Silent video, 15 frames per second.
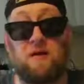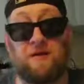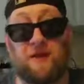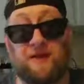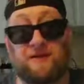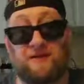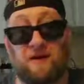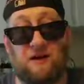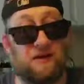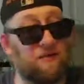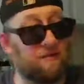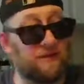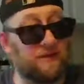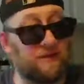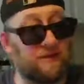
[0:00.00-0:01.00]
That is hot
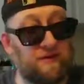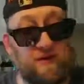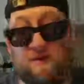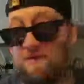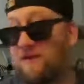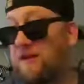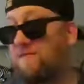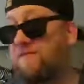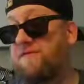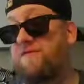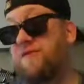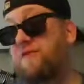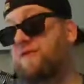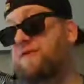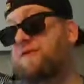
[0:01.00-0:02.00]
and rich curry flavor,
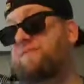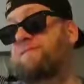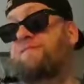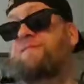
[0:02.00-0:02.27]
folks.